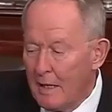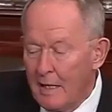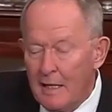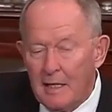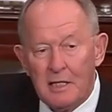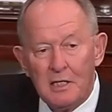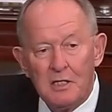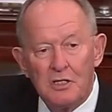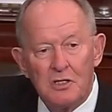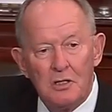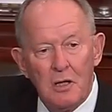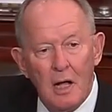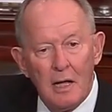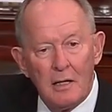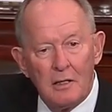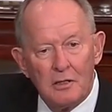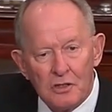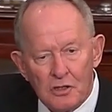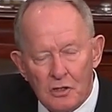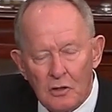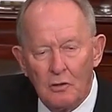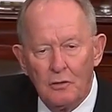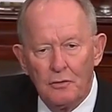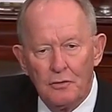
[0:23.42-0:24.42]
It is not a
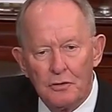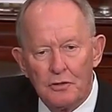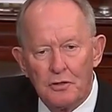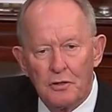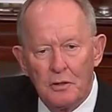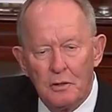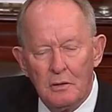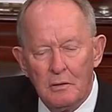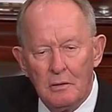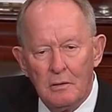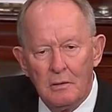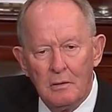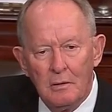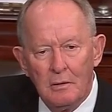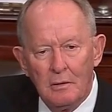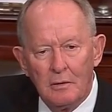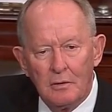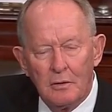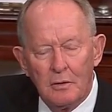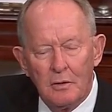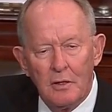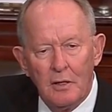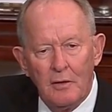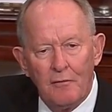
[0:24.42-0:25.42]
solution
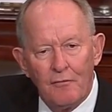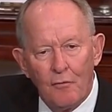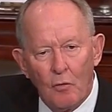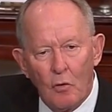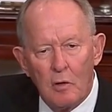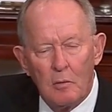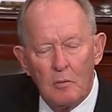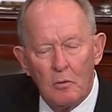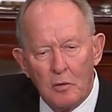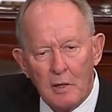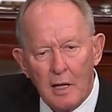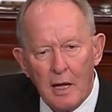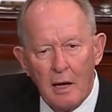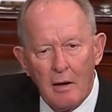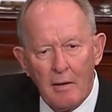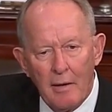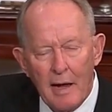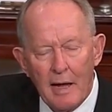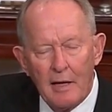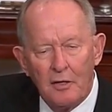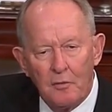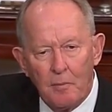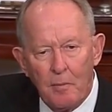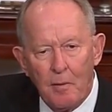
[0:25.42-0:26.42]
to the Affordable Care
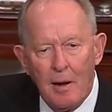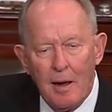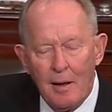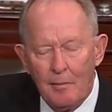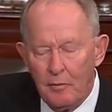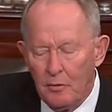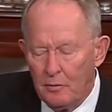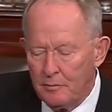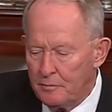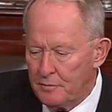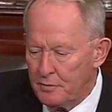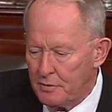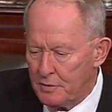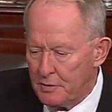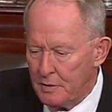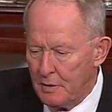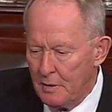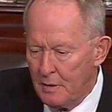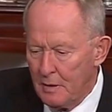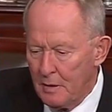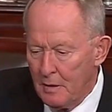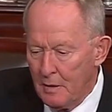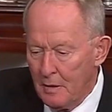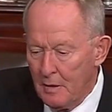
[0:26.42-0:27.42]
Act problems,
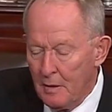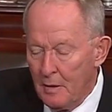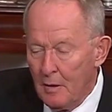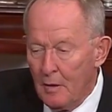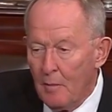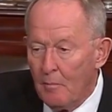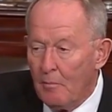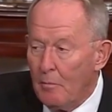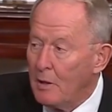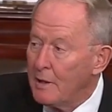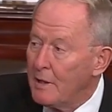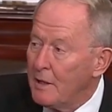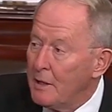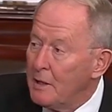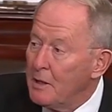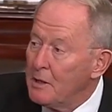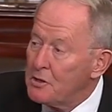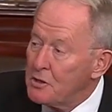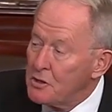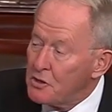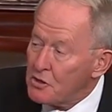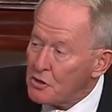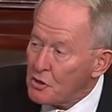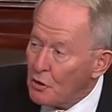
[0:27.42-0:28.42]
but it
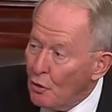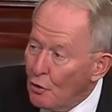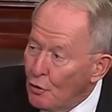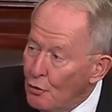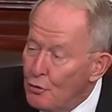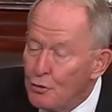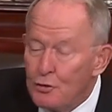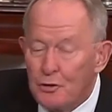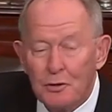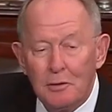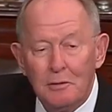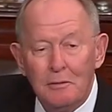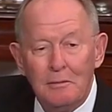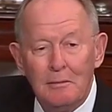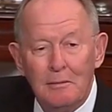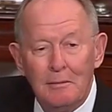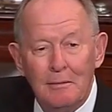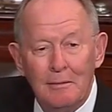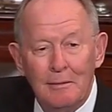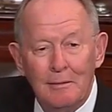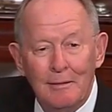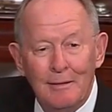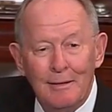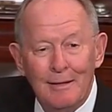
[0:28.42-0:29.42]
is a solution
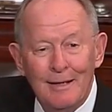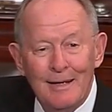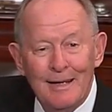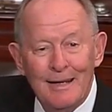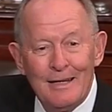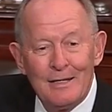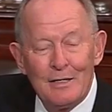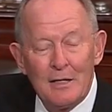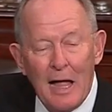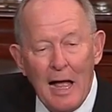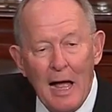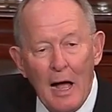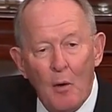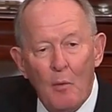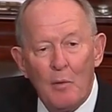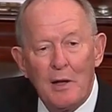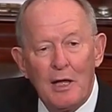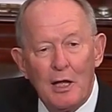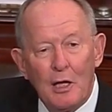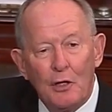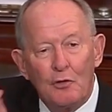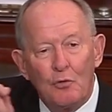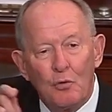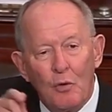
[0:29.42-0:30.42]
to how we
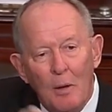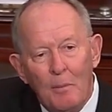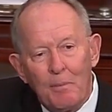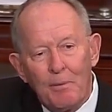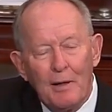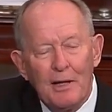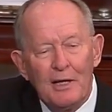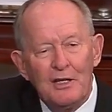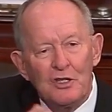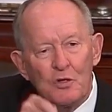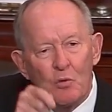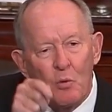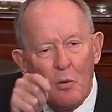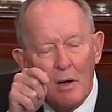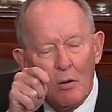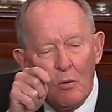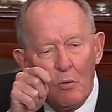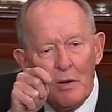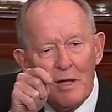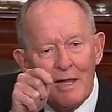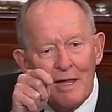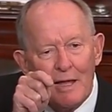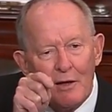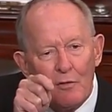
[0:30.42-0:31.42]
get to a place where
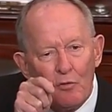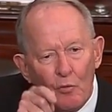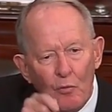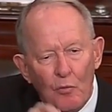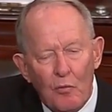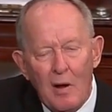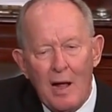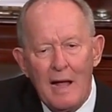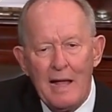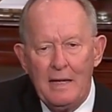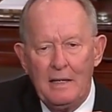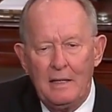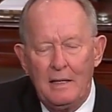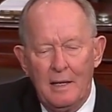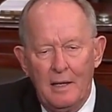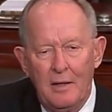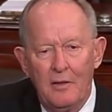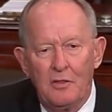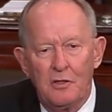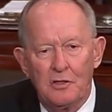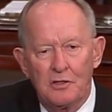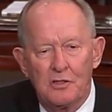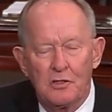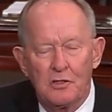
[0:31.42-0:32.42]
we can write the